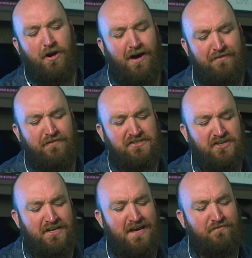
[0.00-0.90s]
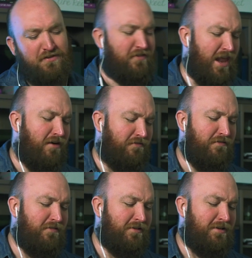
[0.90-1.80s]
when I invest a gift of
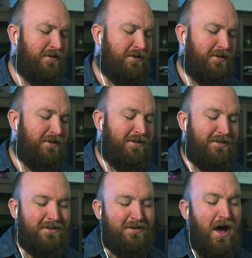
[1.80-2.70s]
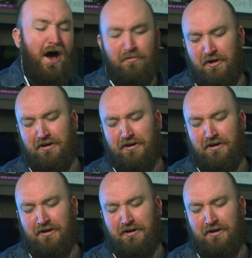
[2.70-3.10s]
love. Oh, we're